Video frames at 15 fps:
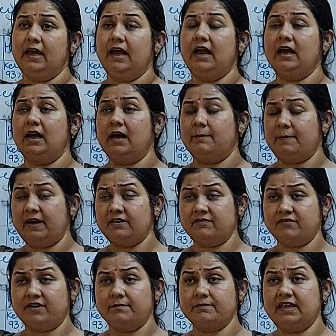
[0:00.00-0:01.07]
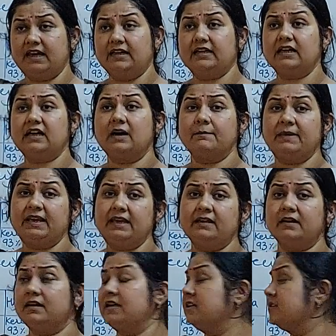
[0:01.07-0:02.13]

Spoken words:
apart from that Kabir